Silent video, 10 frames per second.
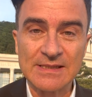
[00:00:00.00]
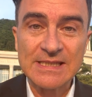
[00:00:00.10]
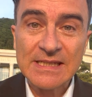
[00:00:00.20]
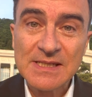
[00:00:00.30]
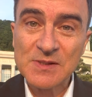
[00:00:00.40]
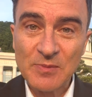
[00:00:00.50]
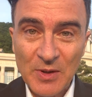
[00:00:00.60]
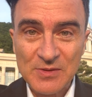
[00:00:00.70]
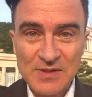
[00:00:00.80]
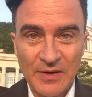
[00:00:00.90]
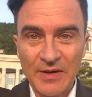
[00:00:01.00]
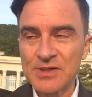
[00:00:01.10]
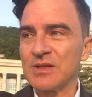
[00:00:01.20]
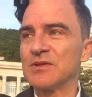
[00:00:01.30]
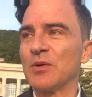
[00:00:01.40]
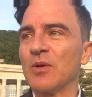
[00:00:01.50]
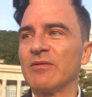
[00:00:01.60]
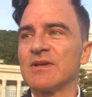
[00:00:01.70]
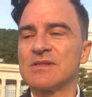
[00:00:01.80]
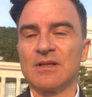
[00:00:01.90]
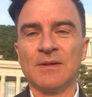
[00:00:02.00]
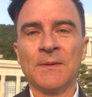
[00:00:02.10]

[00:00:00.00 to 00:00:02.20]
This is Mother's direction to all of us.